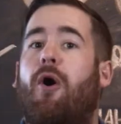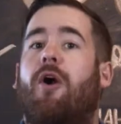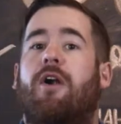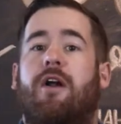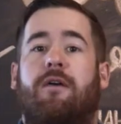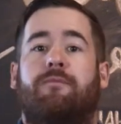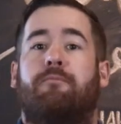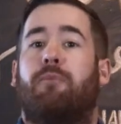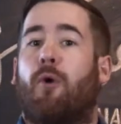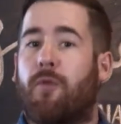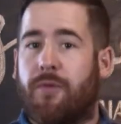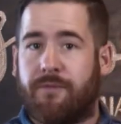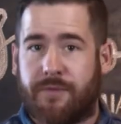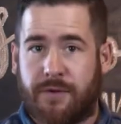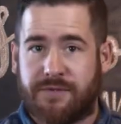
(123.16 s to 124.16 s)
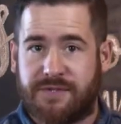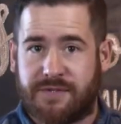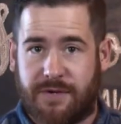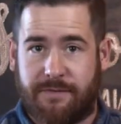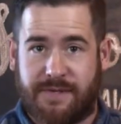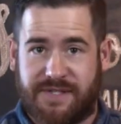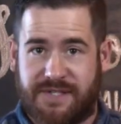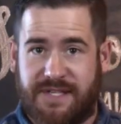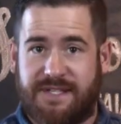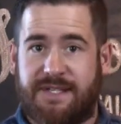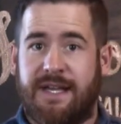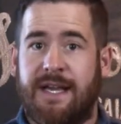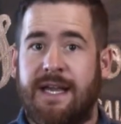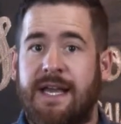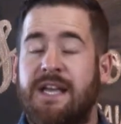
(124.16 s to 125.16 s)
part of both of those services.
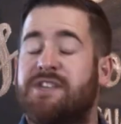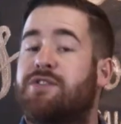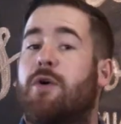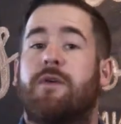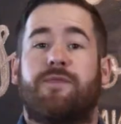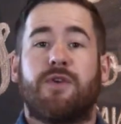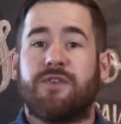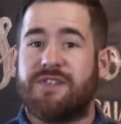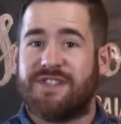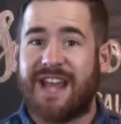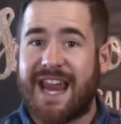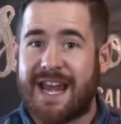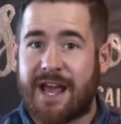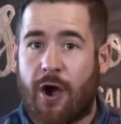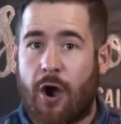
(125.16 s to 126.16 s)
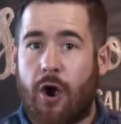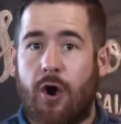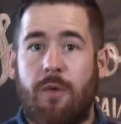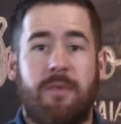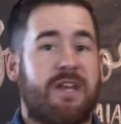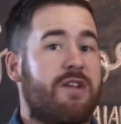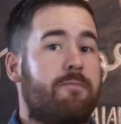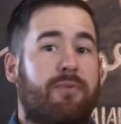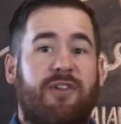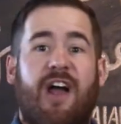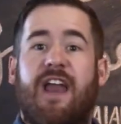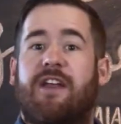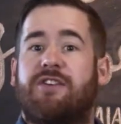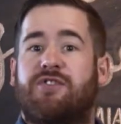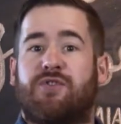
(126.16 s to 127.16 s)
So if you're staying at home and you
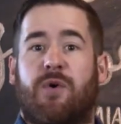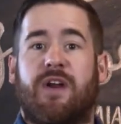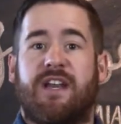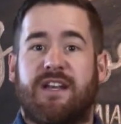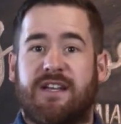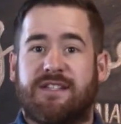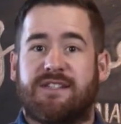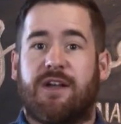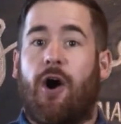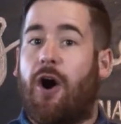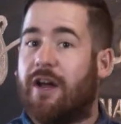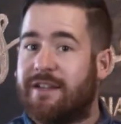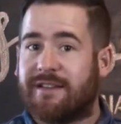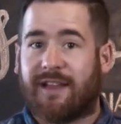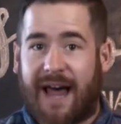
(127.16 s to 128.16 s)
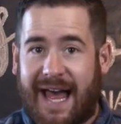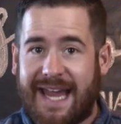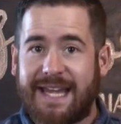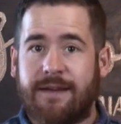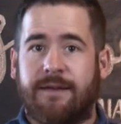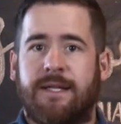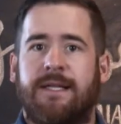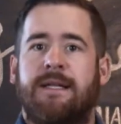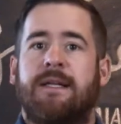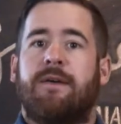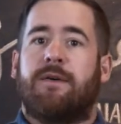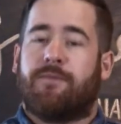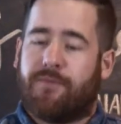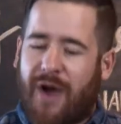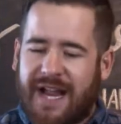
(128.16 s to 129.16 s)
plan on joining us online,
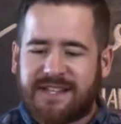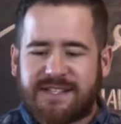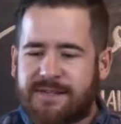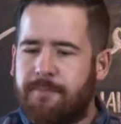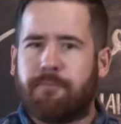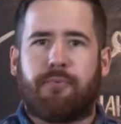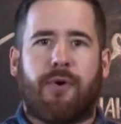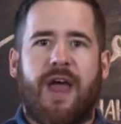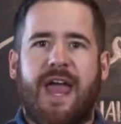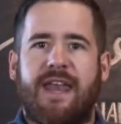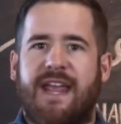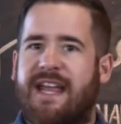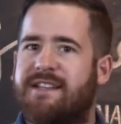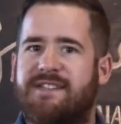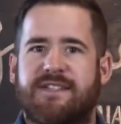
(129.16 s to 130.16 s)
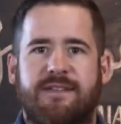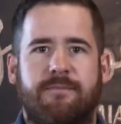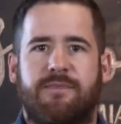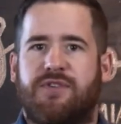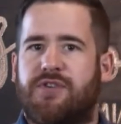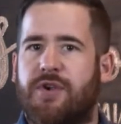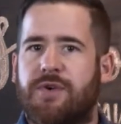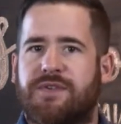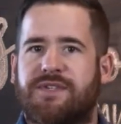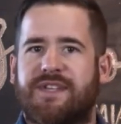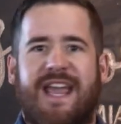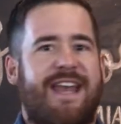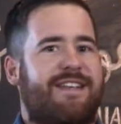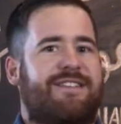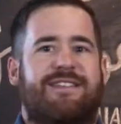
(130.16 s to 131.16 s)
find some bread and some juice
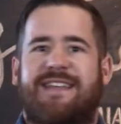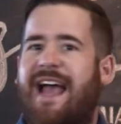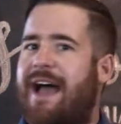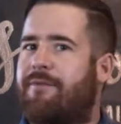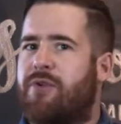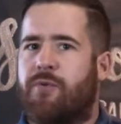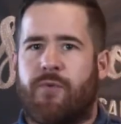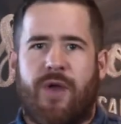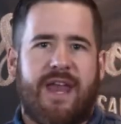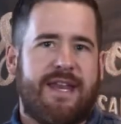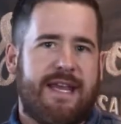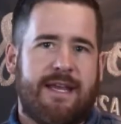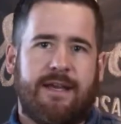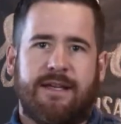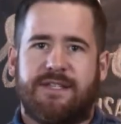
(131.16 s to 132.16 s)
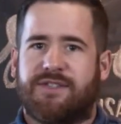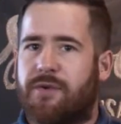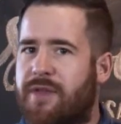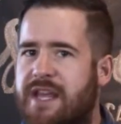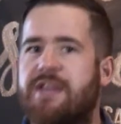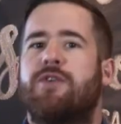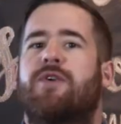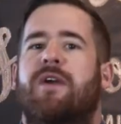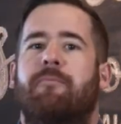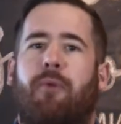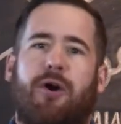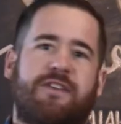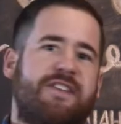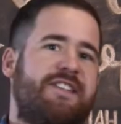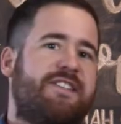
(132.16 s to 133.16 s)
and just have it ready so that you can
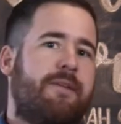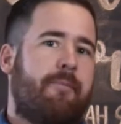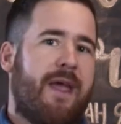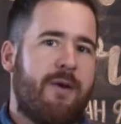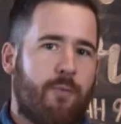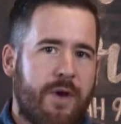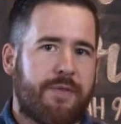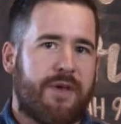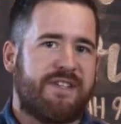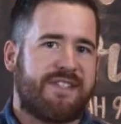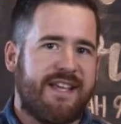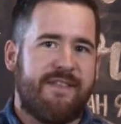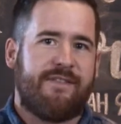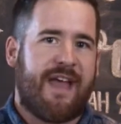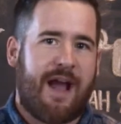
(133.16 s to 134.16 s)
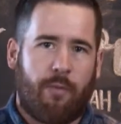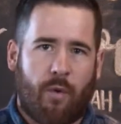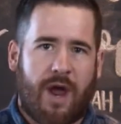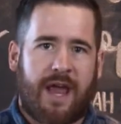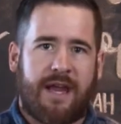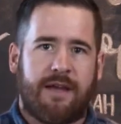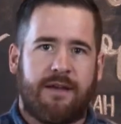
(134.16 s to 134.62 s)
participate with us in that way.